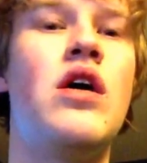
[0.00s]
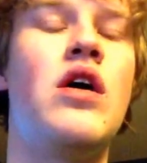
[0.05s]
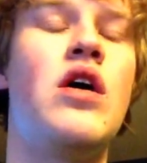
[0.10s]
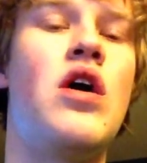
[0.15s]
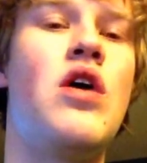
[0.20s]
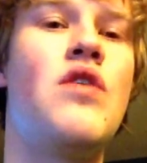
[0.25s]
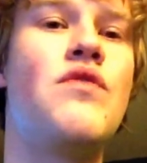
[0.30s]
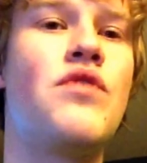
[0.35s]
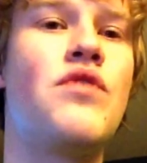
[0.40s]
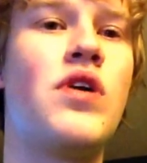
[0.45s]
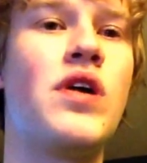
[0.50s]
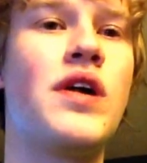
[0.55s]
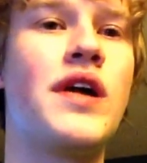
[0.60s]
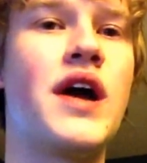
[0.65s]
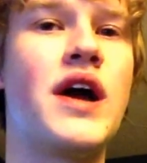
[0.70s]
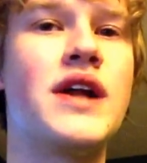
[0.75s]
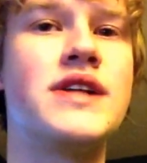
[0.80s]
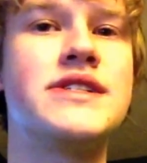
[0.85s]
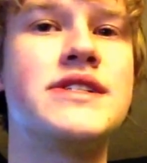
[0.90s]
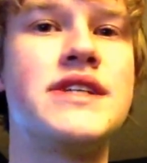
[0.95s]
Overall, I
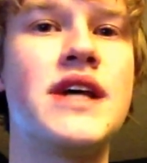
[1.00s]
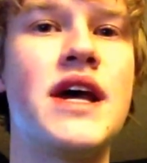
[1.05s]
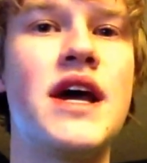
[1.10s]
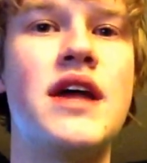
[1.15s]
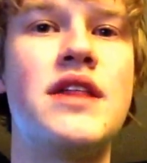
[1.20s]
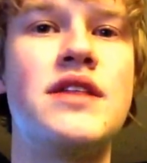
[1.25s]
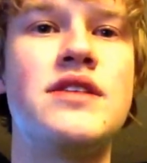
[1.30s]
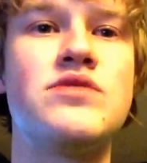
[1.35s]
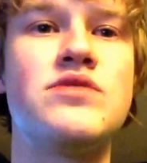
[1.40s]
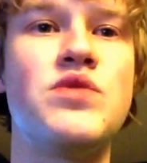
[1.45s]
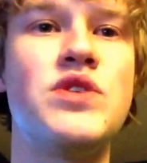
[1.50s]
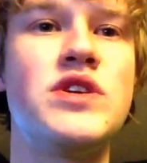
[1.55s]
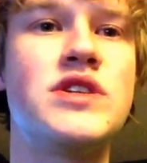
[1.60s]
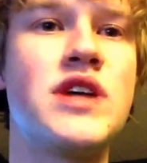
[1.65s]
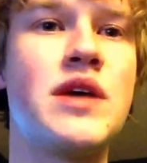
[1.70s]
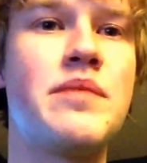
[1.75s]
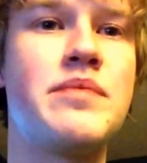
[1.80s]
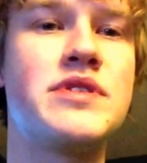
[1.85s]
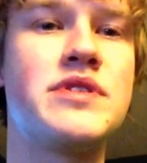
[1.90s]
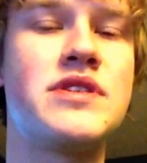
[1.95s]
gotta say, this week's
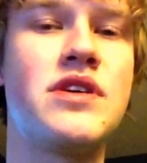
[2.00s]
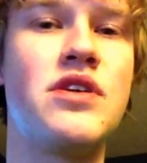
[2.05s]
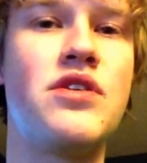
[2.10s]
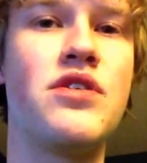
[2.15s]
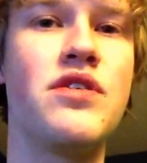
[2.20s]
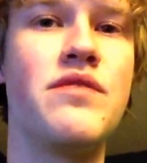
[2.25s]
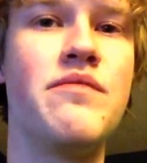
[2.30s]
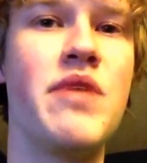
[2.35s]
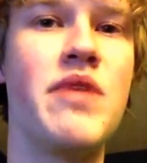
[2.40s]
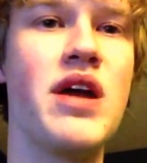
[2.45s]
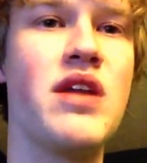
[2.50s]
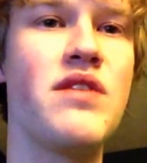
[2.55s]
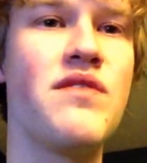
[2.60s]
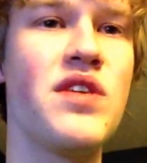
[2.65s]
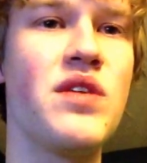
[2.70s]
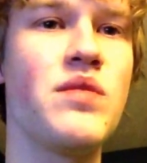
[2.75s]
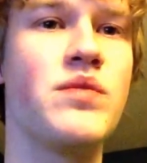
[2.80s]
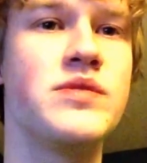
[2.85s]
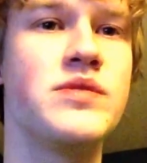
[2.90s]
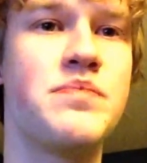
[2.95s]
episode of Main
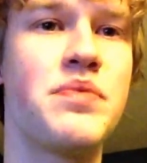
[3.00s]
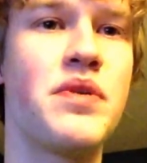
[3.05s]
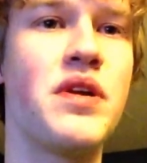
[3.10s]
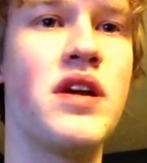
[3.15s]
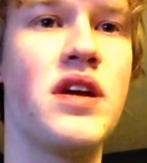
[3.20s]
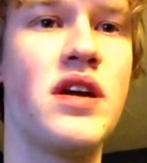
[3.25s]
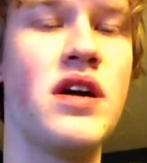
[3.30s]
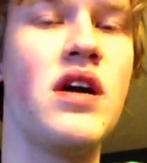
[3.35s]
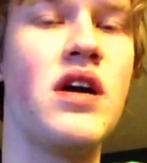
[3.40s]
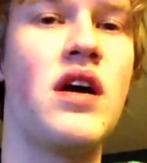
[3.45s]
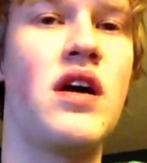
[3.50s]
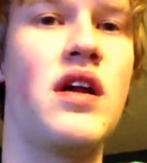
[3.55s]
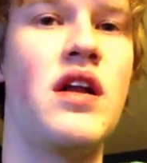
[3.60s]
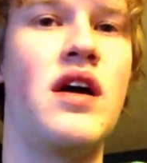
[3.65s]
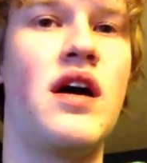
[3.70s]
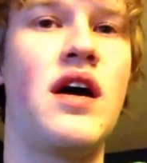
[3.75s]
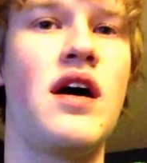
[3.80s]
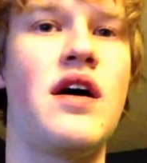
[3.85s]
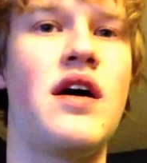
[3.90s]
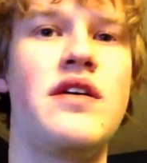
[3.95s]
Event was pretty good.
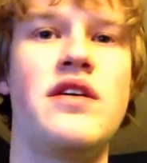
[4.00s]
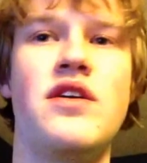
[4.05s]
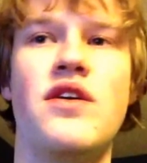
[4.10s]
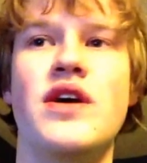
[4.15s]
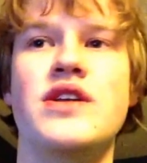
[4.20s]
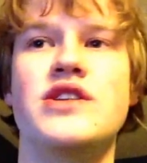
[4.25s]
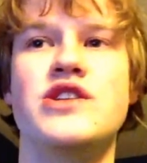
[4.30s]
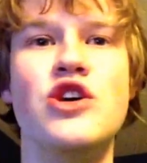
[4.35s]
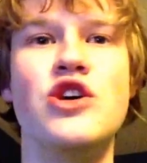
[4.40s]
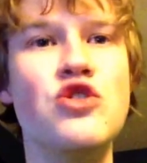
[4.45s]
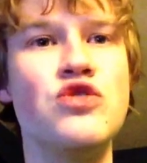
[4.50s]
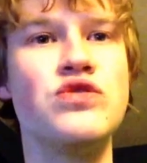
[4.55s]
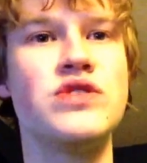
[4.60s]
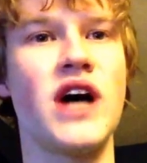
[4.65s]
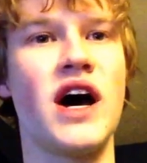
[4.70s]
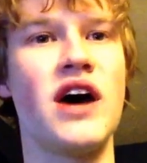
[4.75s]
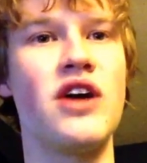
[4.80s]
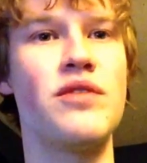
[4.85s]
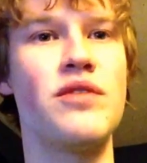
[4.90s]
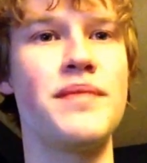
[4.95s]
You had two
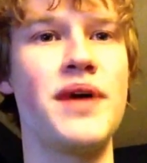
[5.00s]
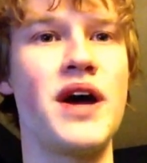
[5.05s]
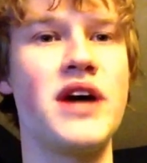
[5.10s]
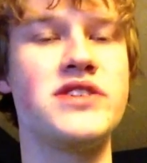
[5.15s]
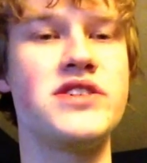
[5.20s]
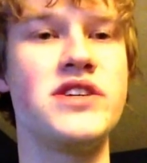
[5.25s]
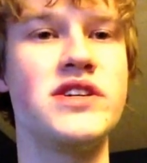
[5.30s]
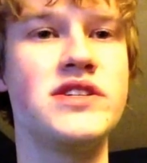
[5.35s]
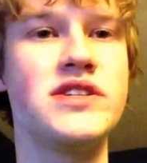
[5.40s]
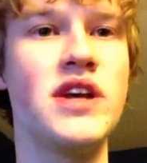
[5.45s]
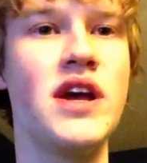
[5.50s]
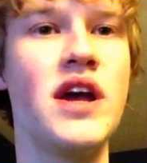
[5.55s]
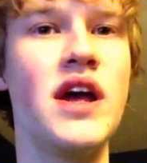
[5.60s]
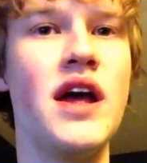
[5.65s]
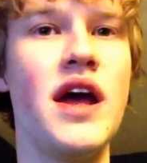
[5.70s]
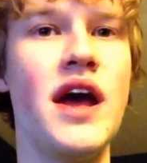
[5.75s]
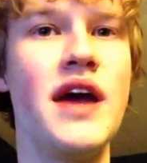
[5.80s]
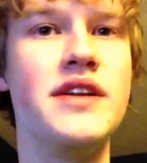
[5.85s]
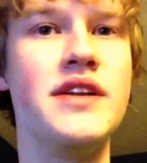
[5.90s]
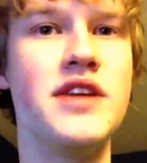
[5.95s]
title matches,
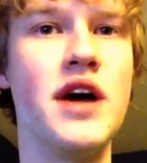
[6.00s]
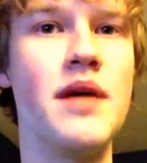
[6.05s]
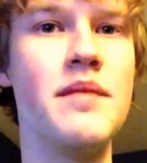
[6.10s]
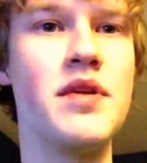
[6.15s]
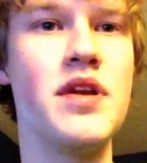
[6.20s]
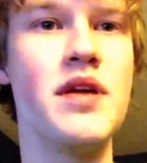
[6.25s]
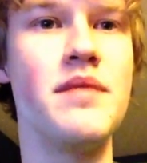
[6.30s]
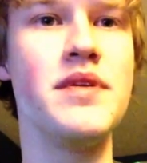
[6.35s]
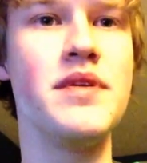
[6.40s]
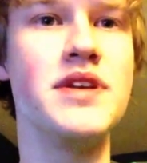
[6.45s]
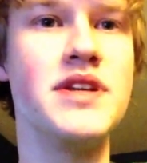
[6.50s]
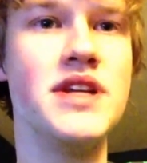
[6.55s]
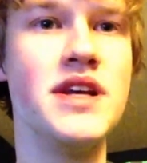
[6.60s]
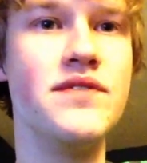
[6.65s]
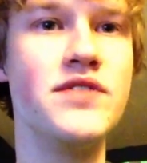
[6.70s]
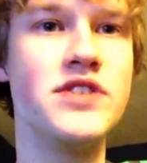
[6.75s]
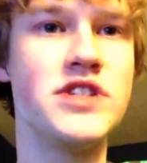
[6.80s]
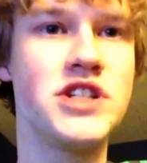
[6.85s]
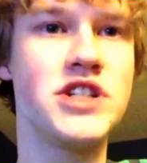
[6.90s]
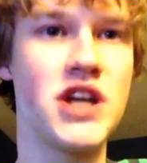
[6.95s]
a WWE
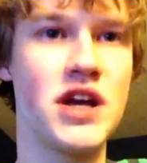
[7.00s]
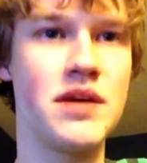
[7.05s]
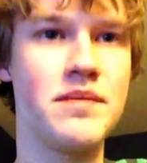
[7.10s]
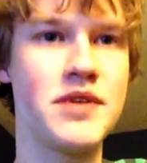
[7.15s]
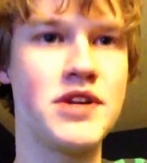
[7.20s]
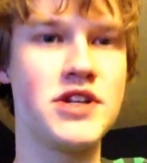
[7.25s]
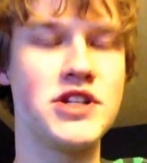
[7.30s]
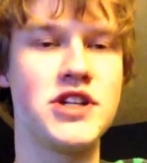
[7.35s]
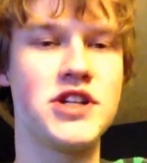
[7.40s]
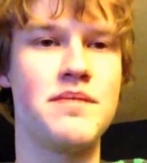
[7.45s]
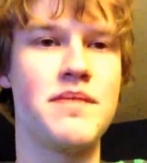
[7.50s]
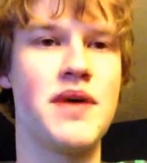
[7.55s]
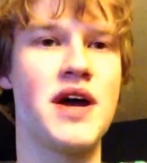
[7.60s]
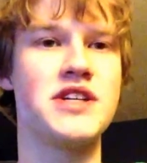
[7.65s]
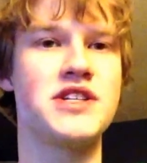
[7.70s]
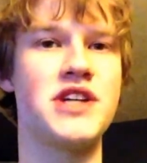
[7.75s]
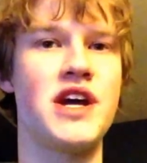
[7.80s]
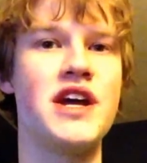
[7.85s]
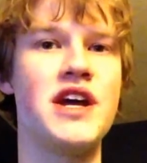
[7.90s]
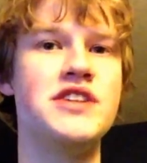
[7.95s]
Divas Championship
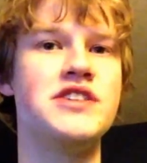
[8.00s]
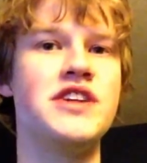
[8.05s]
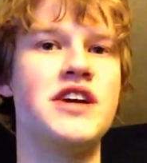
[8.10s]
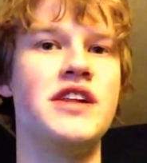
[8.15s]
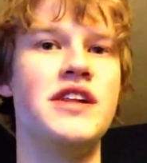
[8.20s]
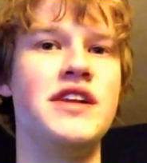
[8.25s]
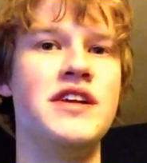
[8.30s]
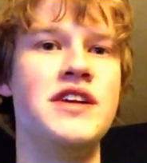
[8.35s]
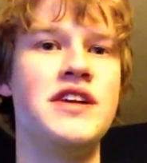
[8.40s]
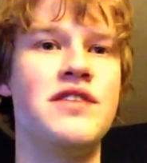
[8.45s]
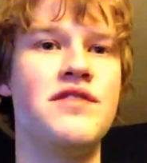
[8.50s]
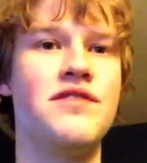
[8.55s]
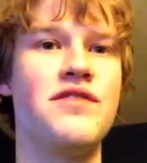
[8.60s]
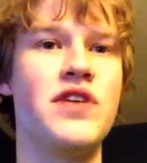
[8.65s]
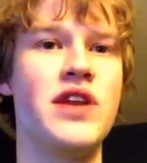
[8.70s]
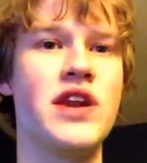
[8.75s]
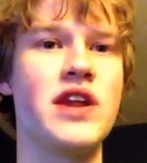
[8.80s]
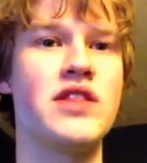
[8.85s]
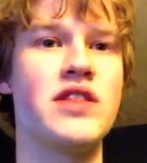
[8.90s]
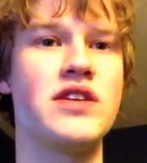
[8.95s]
match, AJ Lee
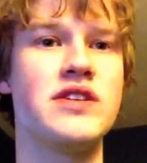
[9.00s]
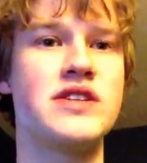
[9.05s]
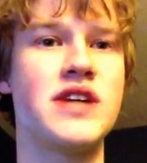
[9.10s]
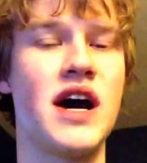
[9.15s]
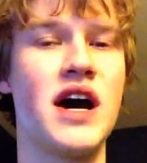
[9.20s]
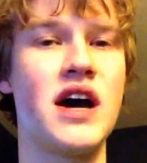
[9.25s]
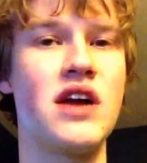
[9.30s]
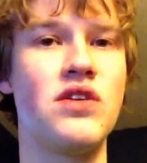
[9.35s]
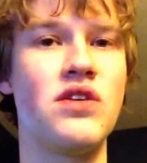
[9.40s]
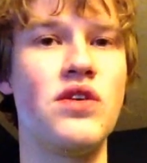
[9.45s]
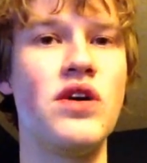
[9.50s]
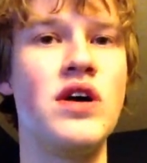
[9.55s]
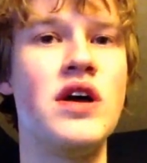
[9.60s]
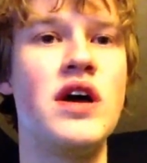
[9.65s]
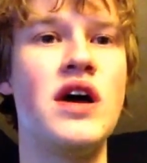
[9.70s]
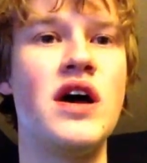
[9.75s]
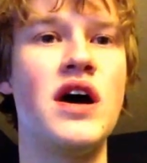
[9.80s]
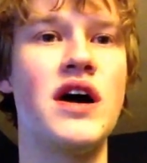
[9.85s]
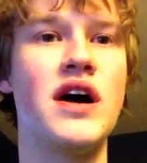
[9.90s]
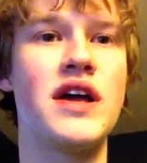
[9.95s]
defending the title
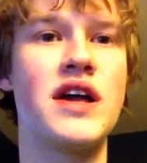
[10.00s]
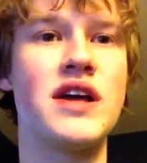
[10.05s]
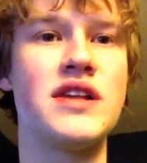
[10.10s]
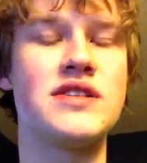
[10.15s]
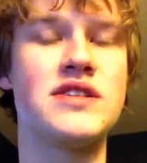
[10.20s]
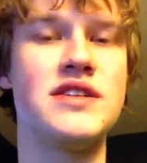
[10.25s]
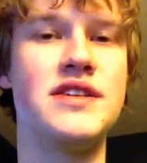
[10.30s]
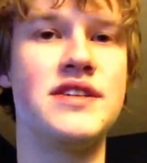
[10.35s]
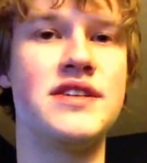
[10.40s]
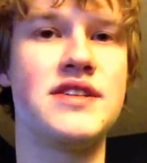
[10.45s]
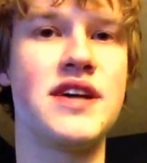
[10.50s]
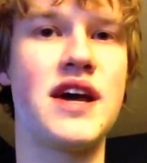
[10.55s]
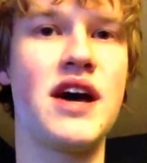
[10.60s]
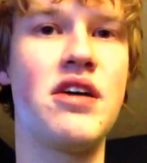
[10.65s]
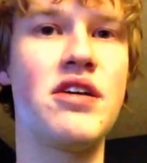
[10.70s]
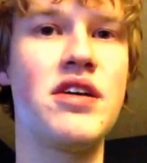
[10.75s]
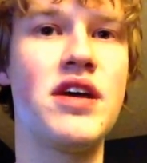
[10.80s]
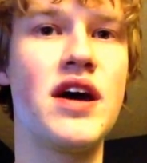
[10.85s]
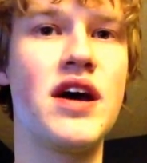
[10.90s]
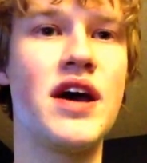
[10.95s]
against
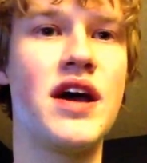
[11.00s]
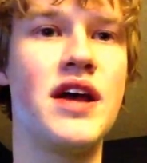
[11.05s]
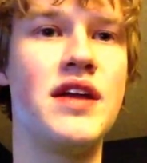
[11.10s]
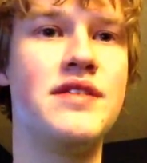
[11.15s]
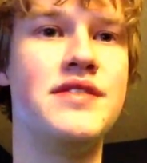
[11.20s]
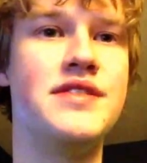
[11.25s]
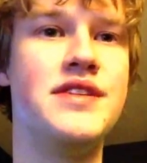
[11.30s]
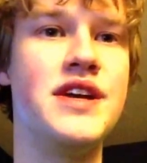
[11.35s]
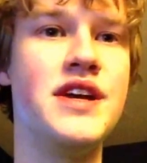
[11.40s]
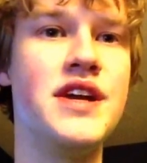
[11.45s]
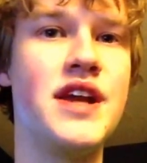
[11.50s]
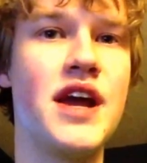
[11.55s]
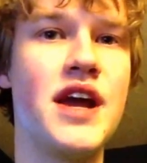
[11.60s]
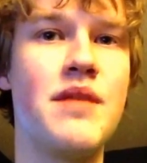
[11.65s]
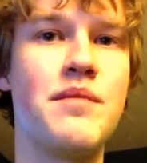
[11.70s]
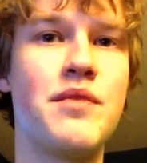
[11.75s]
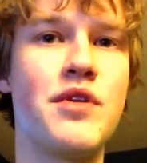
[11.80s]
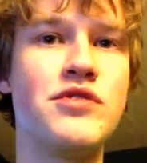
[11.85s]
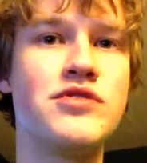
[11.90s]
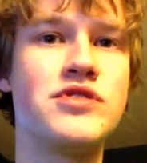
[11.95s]
Natalya, and Dean
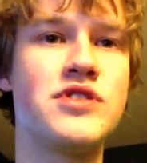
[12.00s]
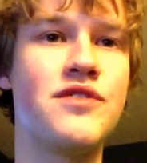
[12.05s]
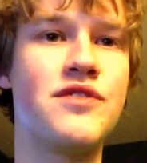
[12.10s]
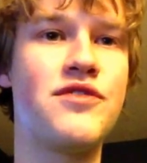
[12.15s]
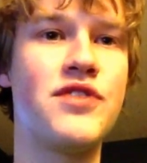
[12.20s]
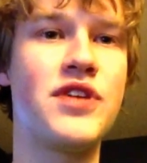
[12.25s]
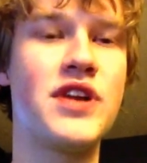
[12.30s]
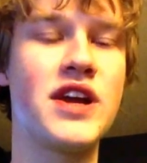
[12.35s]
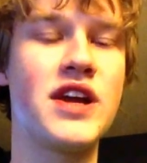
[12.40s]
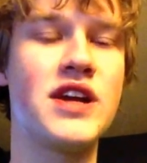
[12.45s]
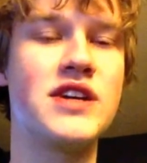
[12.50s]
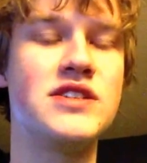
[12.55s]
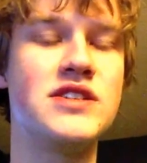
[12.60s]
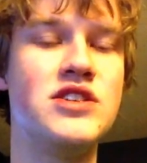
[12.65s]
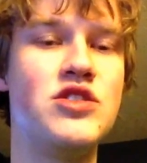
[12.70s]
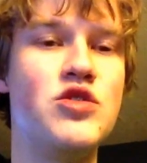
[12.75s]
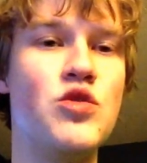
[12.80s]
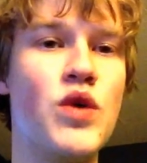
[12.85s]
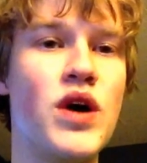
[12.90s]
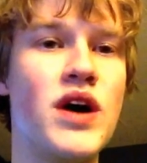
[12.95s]
Ambrose defending his
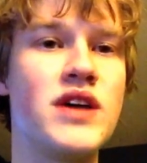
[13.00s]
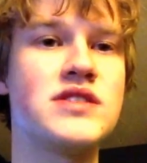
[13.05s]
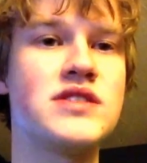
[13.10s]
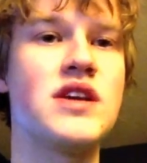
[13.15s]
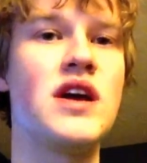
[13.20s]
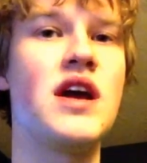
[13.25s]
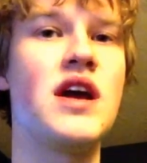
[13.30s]
U.S.